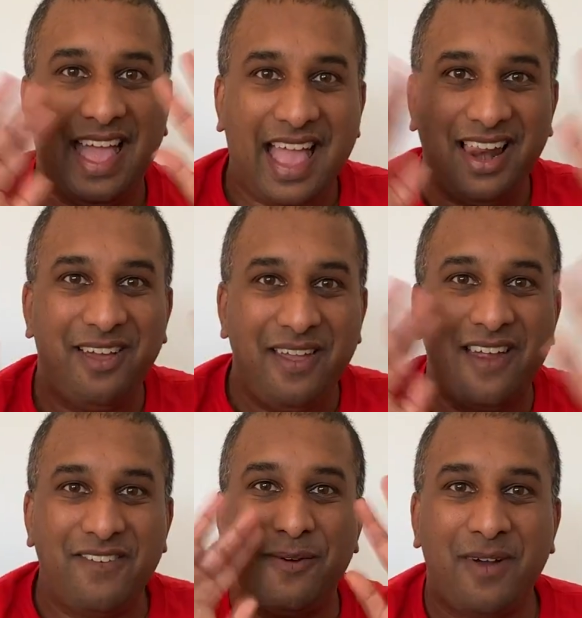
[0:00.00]
Hello
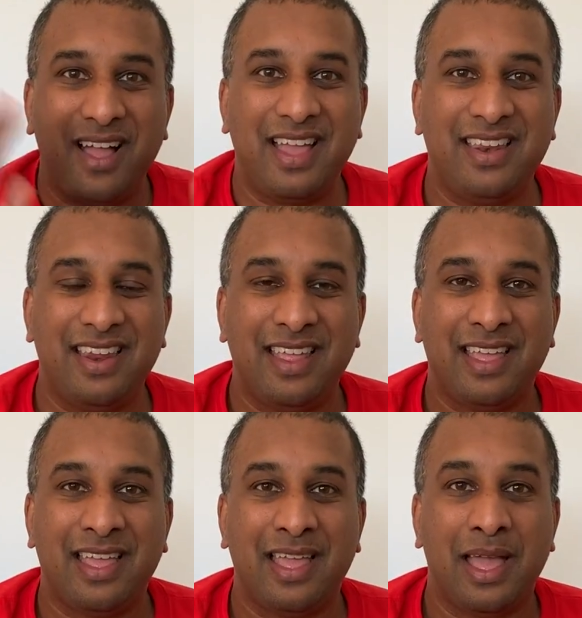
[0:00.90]
everyone,
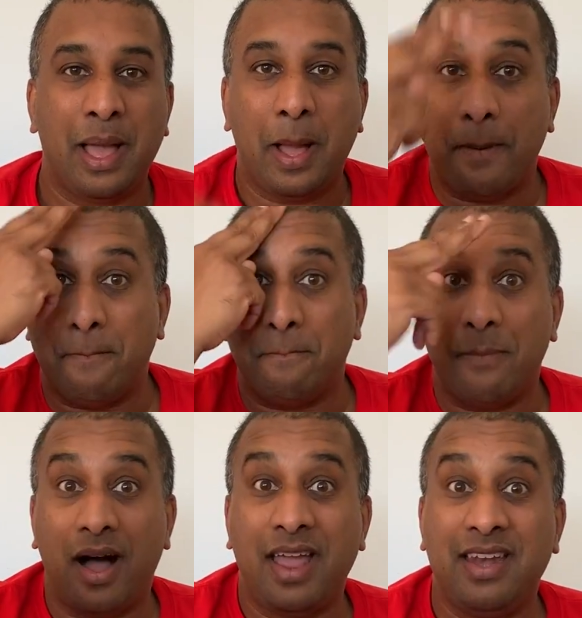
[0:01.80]
my